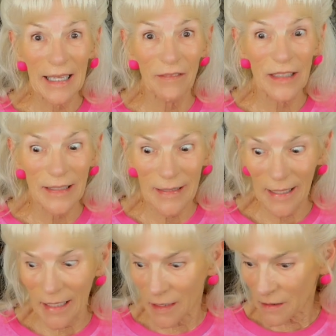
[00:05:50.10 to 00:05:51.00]
even
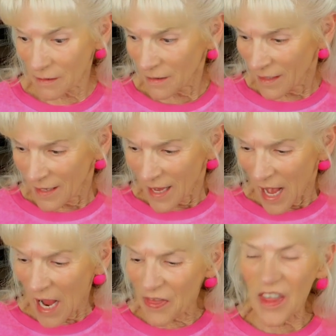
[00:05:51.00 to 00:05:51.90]
see it.
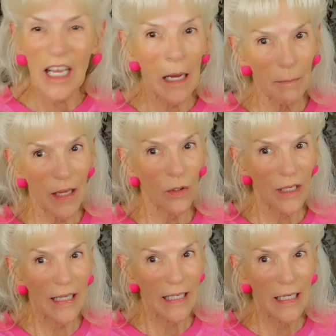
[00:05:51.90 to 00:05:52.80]
I think I better
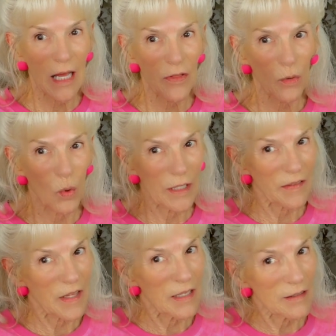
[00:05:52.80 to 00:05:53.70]
get another one of
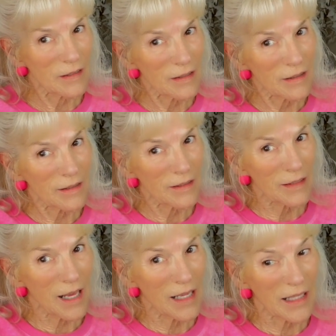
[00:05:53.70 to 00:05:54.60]
these. It's
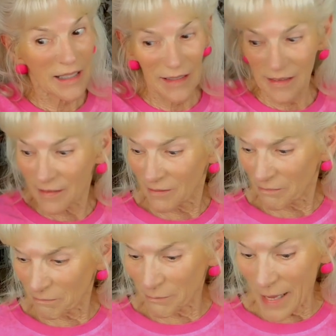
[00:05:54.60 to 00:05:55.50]
kind of
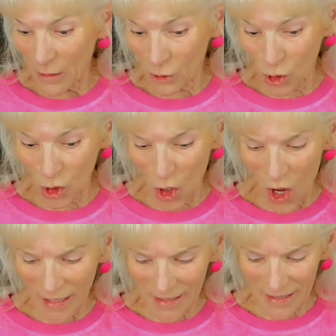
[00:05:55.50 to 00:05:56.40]
about
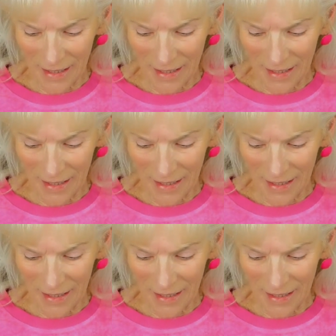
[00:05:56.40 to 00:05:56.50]
shot.